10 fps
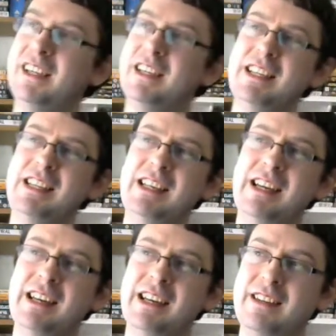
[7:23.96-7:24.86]

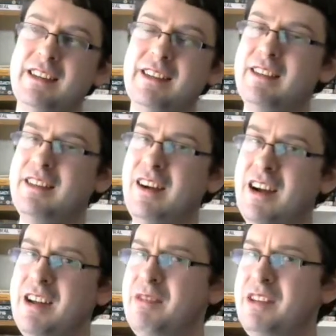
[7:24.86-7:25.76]
Yeah,
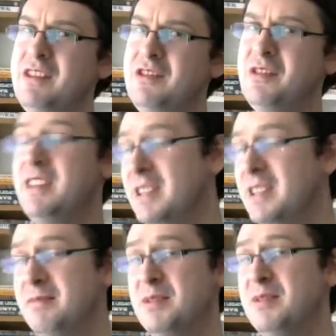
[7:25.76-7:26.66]
I would enjoy
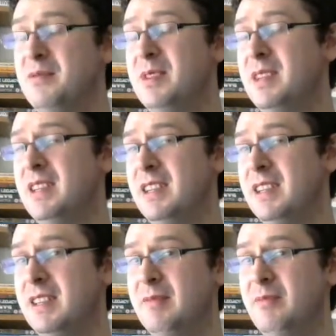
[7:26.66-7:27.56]
this movie
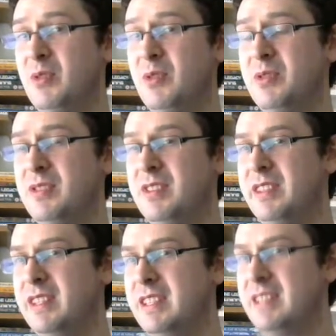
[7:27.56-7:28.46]
more
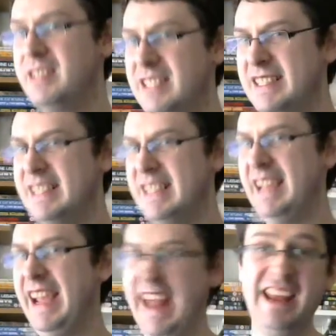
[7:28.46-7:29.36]
than
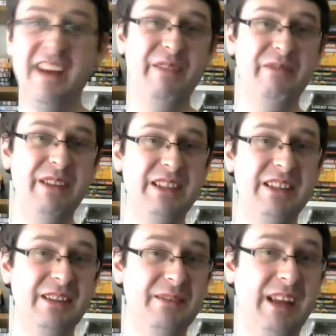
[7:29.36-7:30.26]
any other
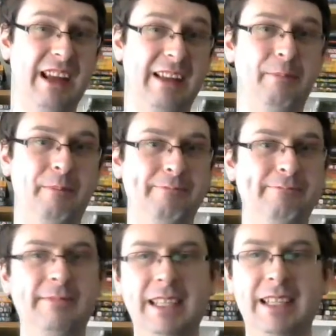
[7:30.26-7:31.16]
video game
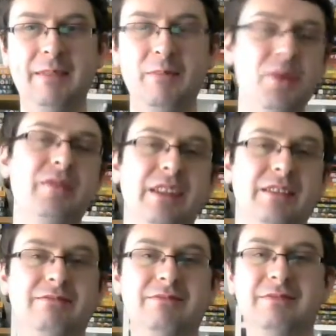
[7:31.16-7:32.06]
movie.
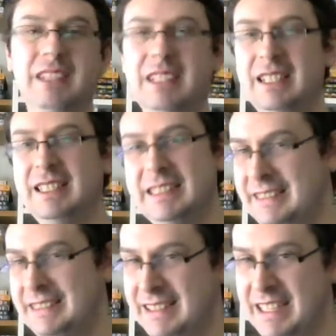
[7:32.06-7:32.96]

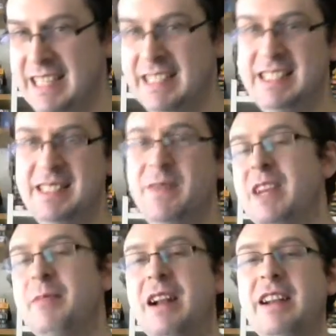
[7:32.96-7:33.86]
Yes,
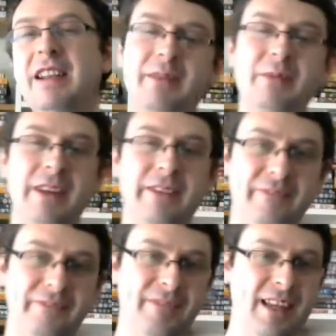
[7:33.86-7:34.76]
think about it that way.
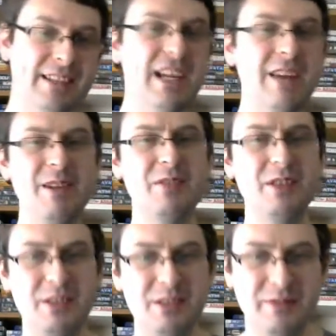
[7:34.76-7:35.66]
Tell me what
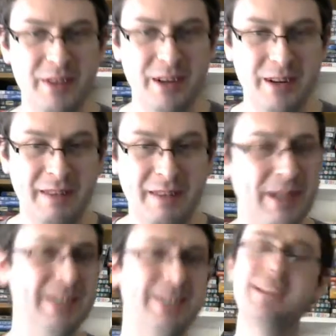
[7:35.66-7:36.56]
you thought of
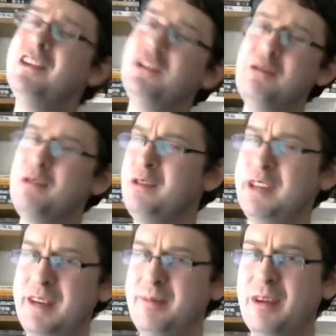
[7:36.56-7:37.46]
Rampage, and did you lose
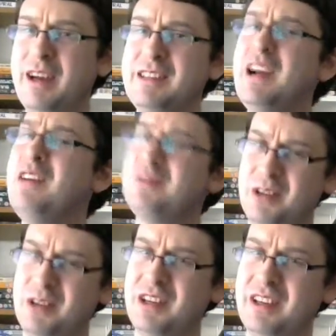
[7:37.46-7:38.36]
any brain cells
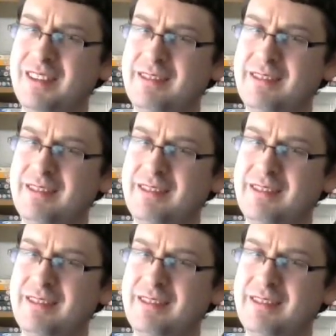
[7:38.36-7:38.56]
watching it?